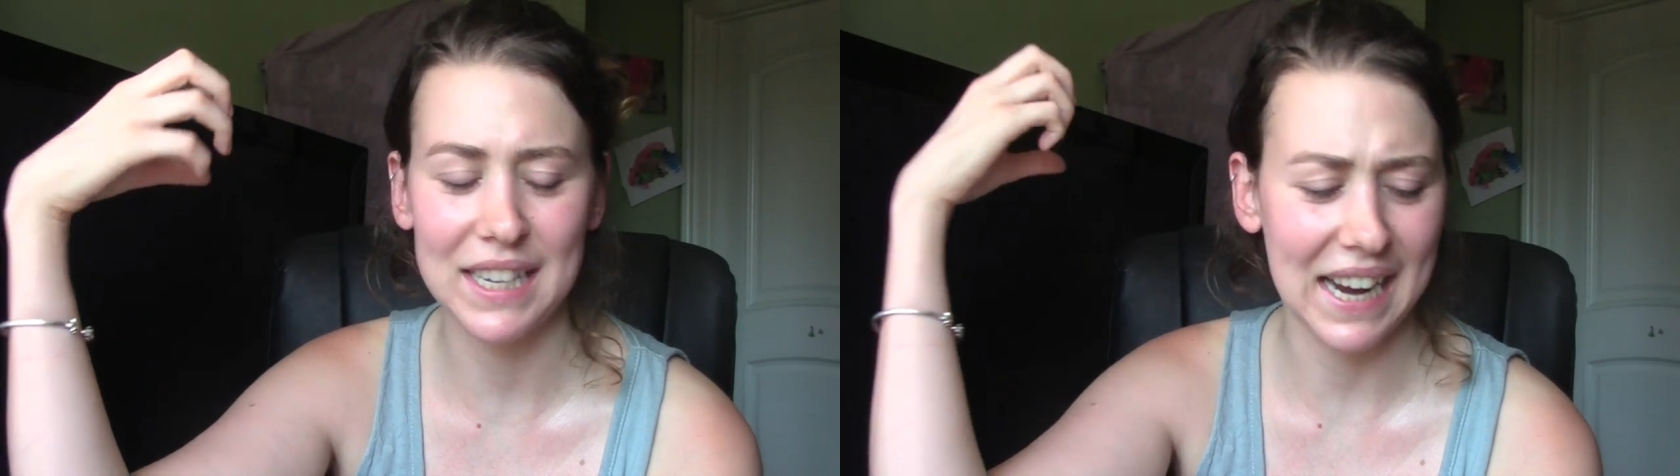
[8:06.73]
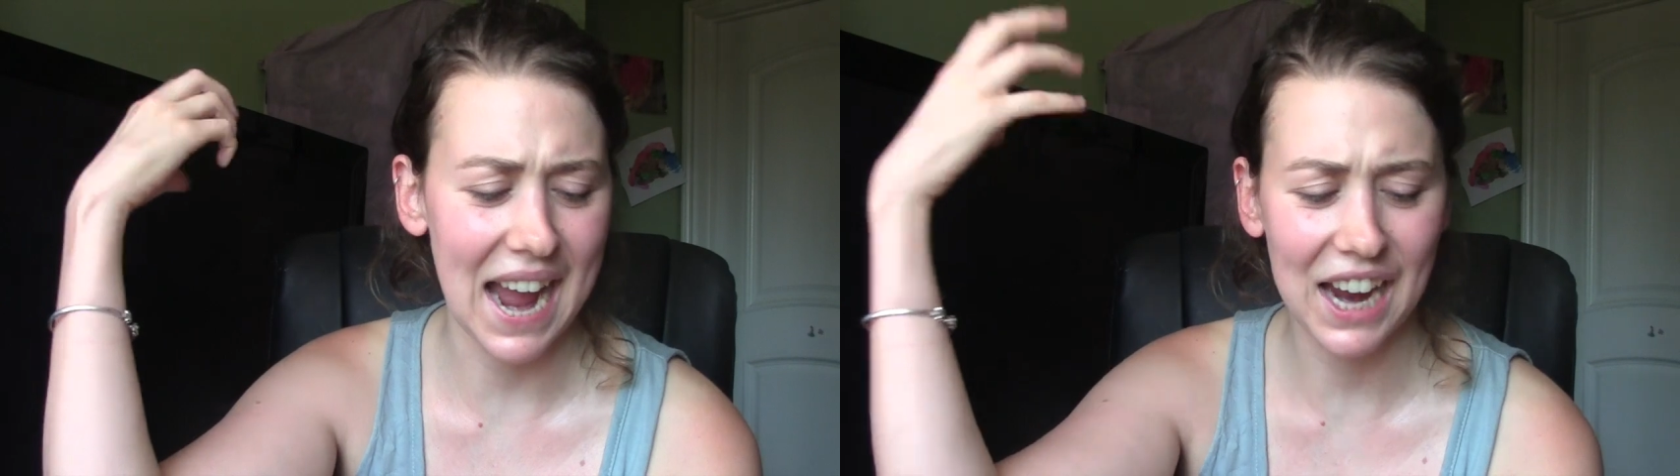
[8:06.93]

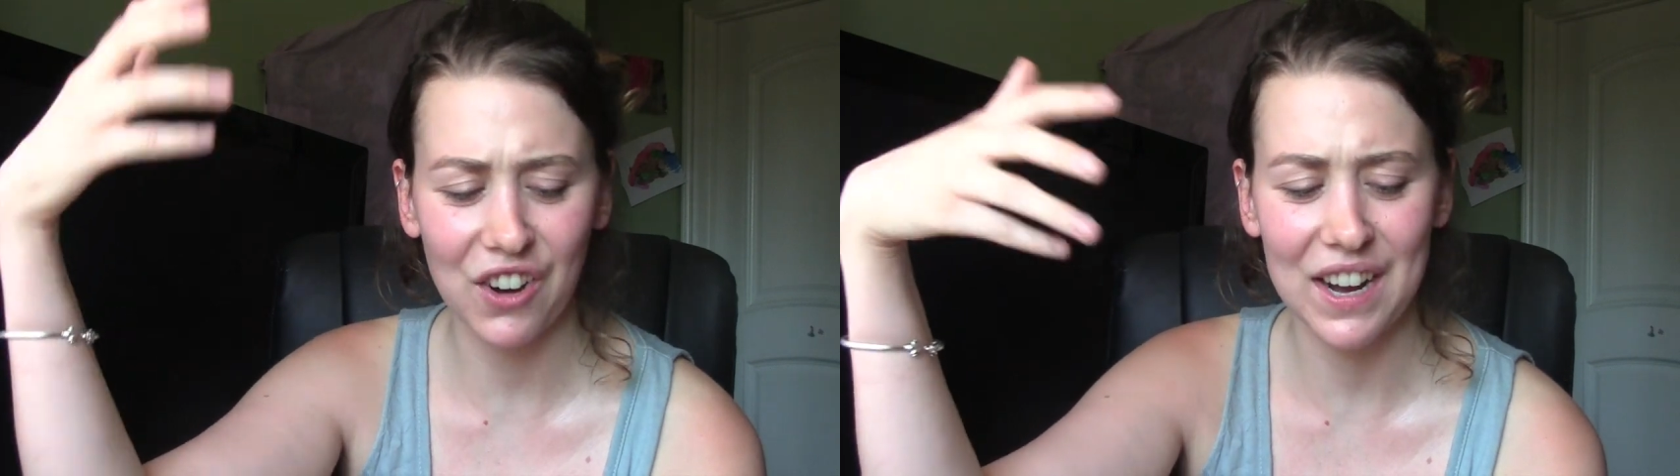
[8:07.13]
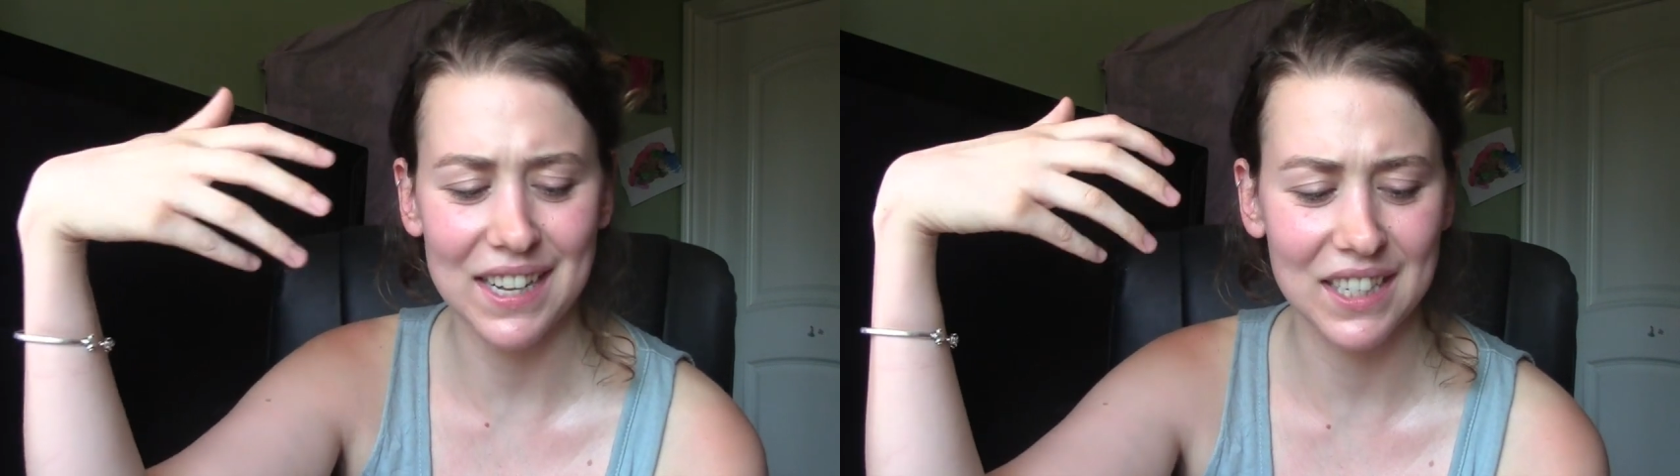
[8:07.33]
like
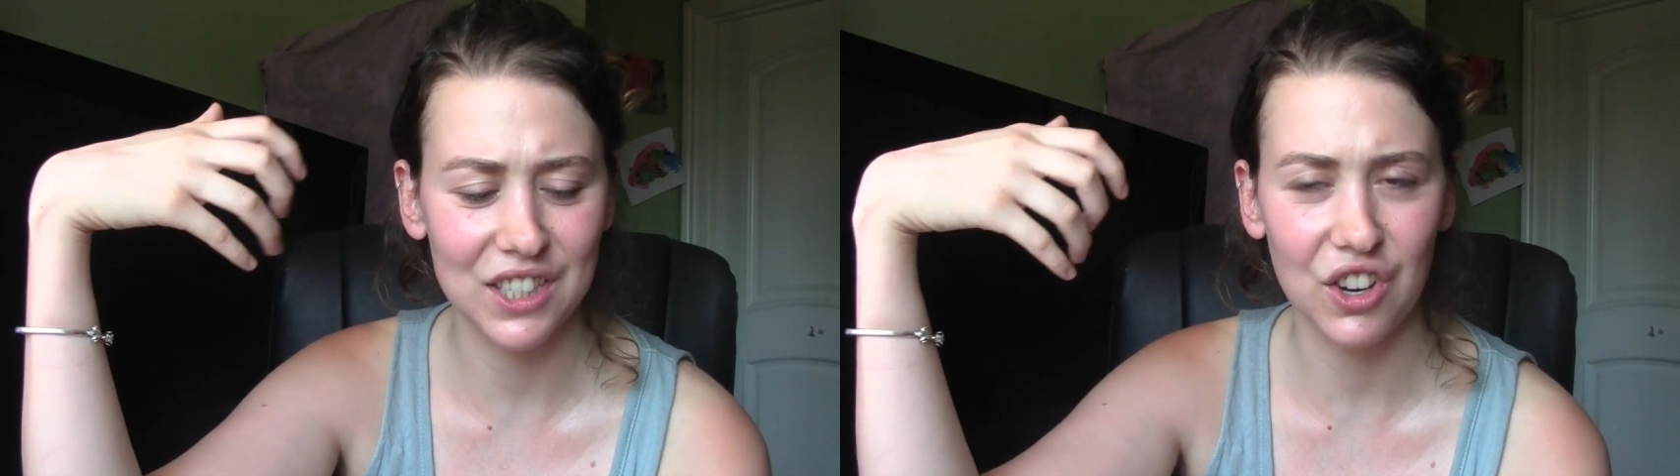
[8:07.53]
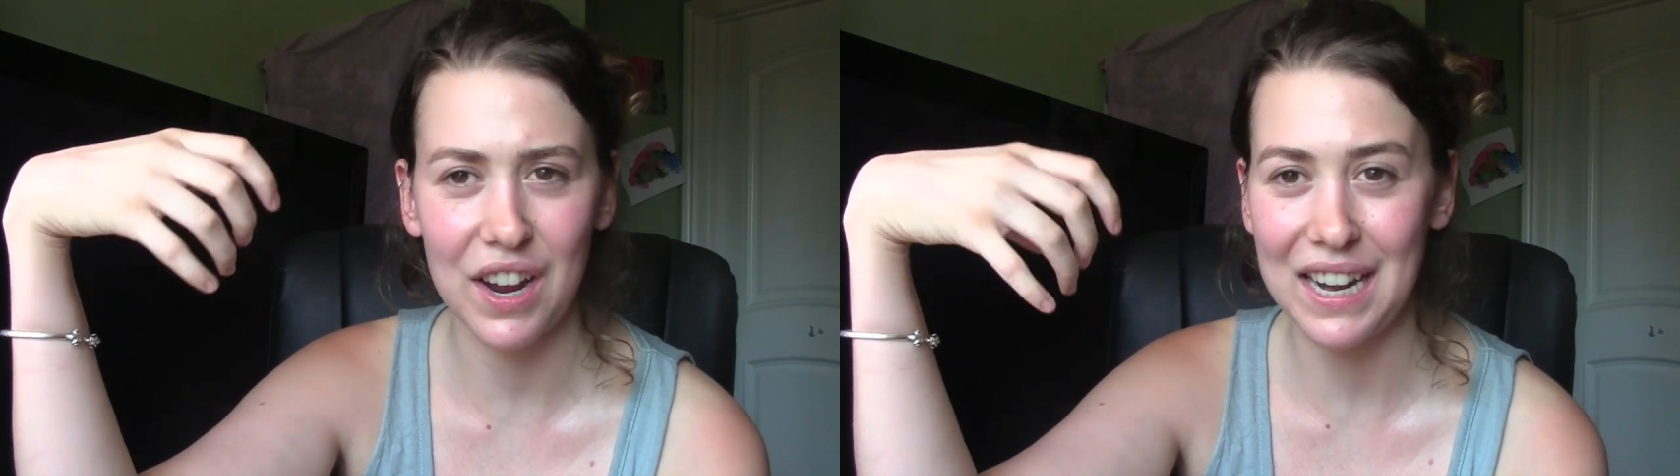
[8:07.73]
angry at
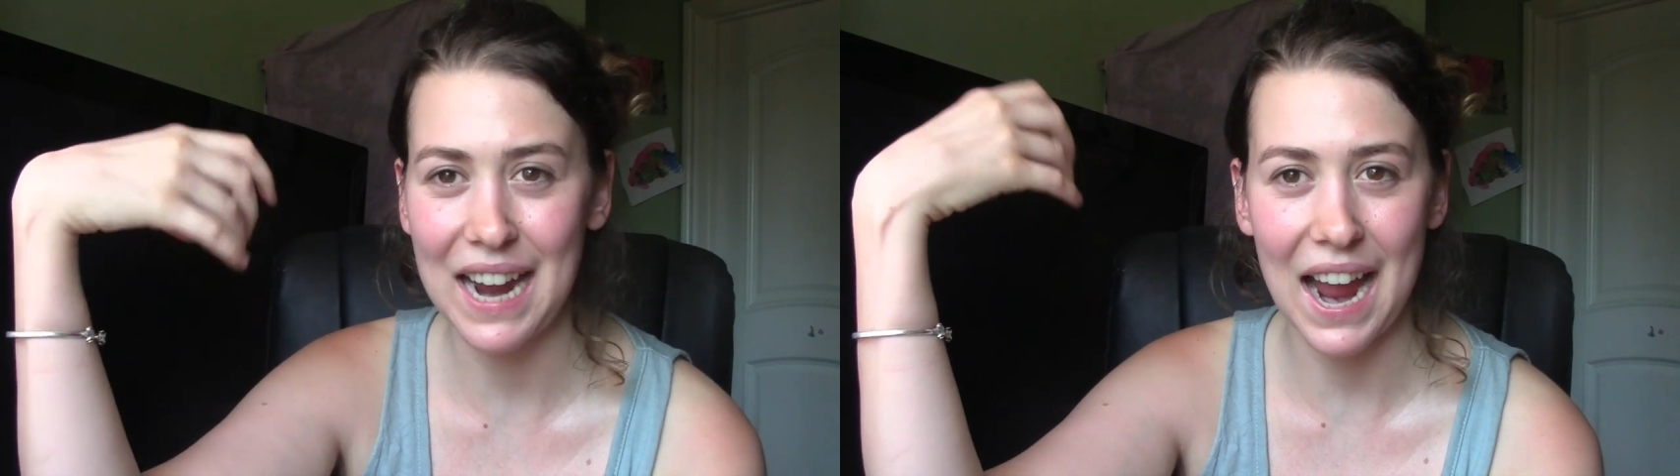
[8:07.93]
society,